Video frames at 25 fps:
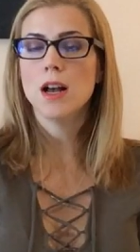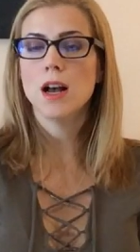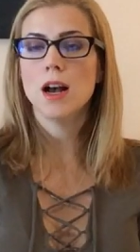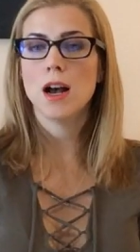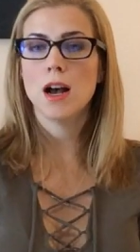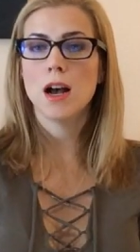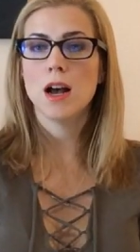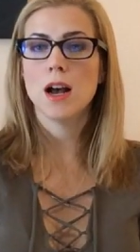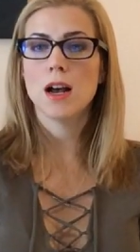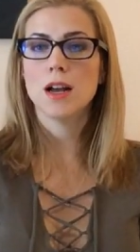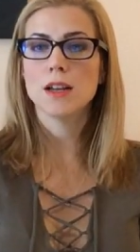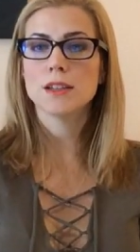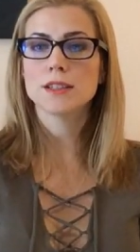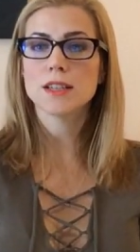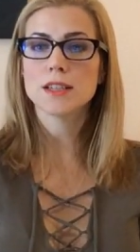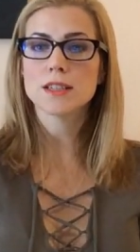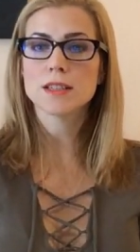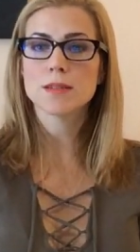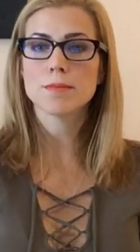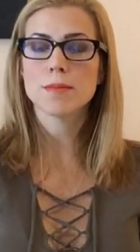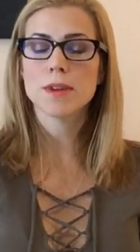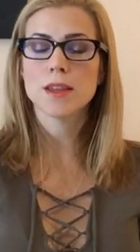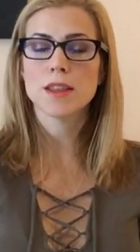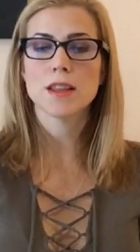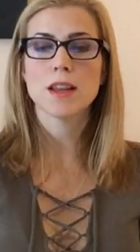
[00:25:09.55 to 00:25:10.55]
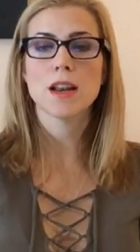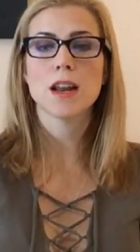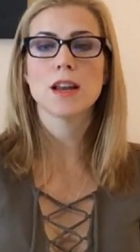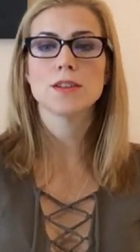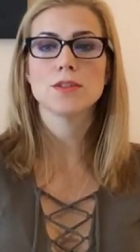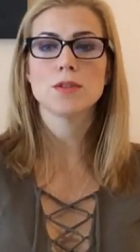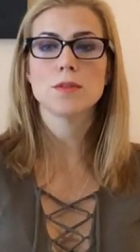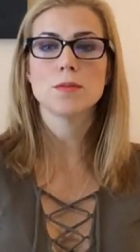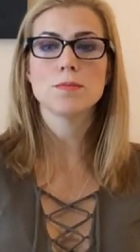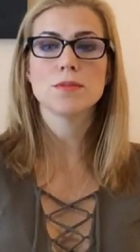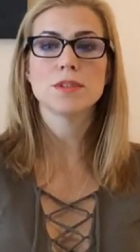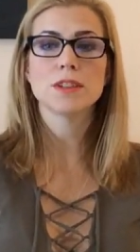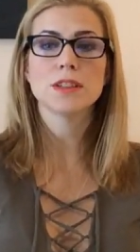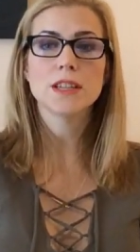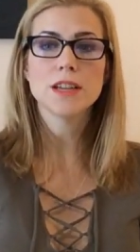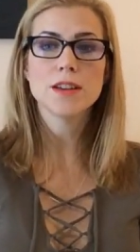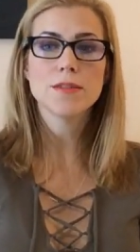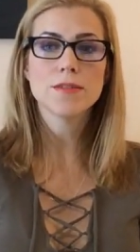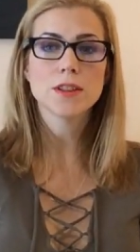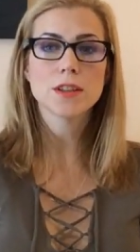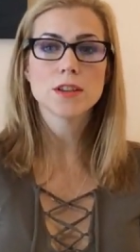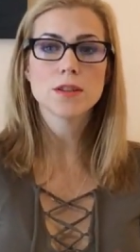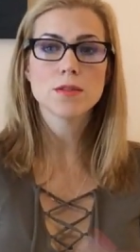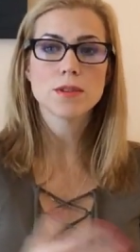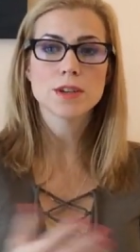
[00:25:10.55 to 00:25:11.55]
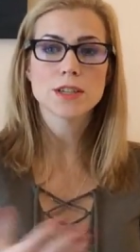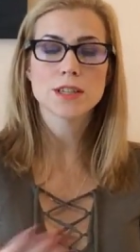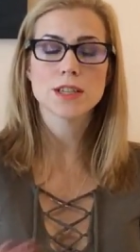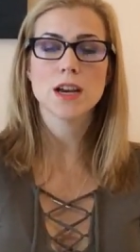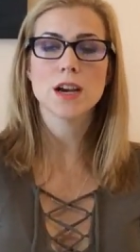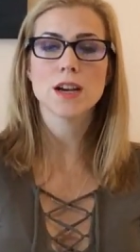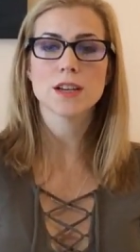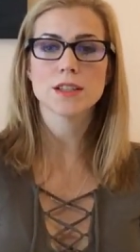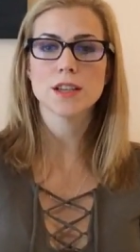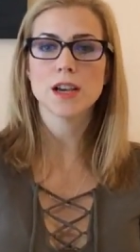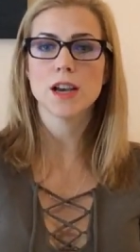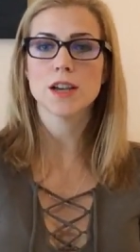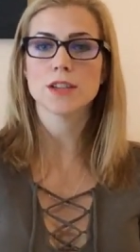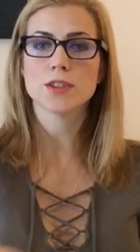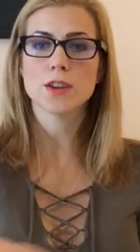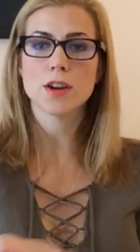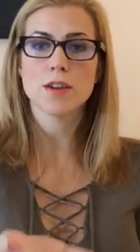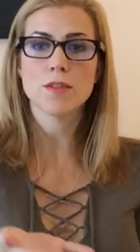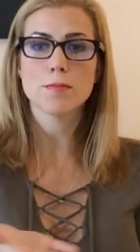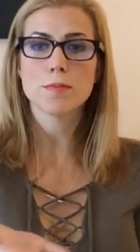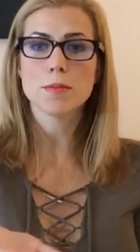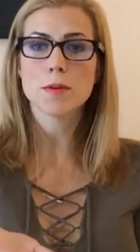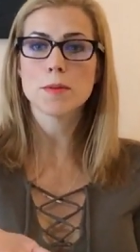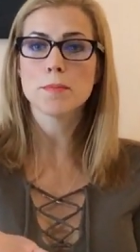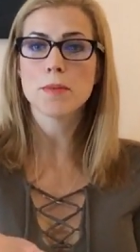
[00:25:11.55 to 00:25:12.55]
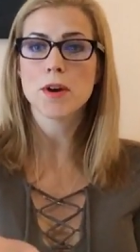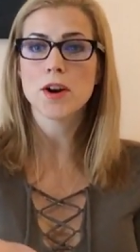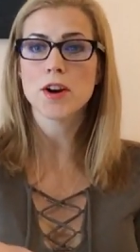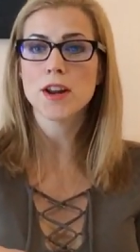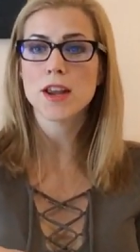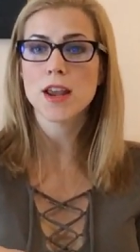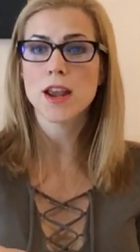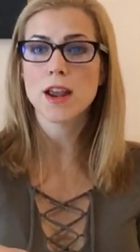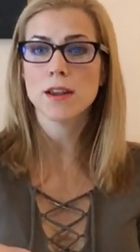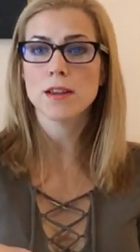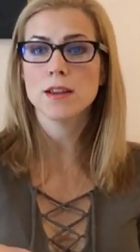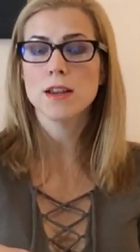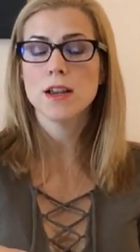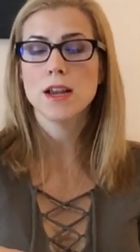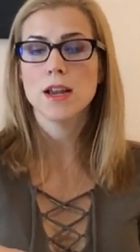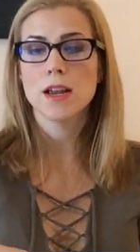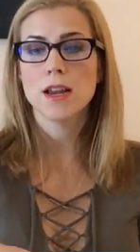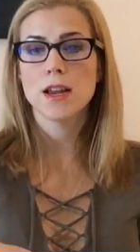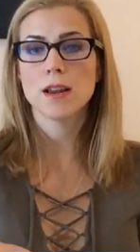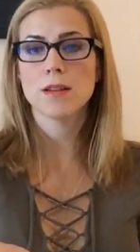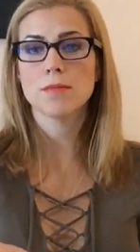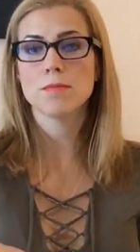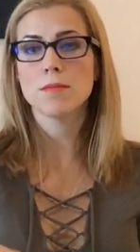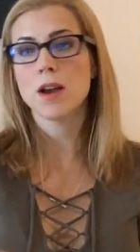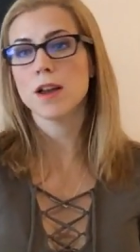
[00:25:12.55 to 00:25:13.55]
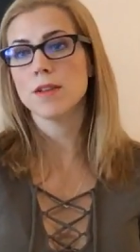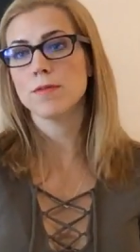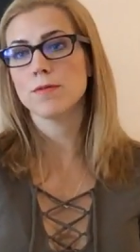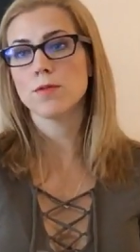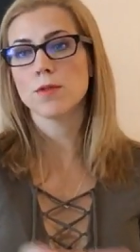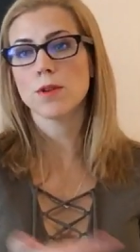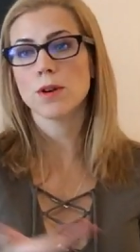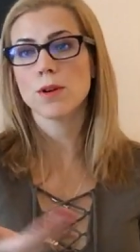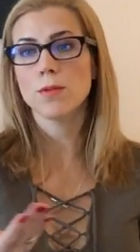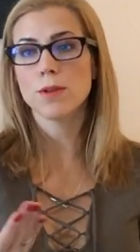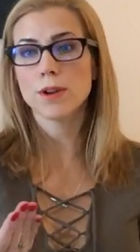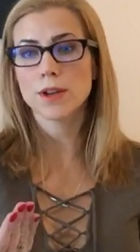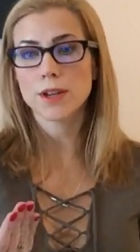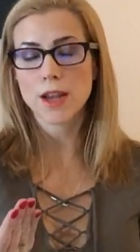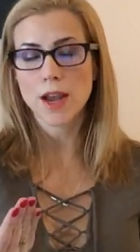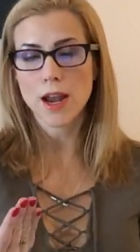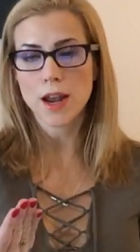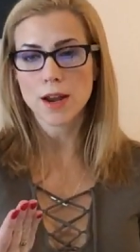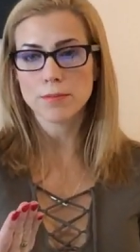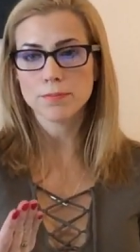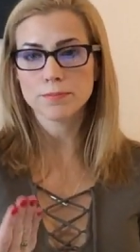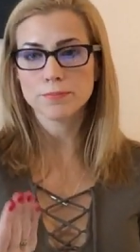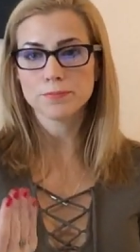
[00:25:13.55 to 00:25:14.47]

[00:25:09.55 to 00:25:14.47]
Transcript: It doesn't mean that I don't believe in the US stocks. I also have Bombardier in my 401k.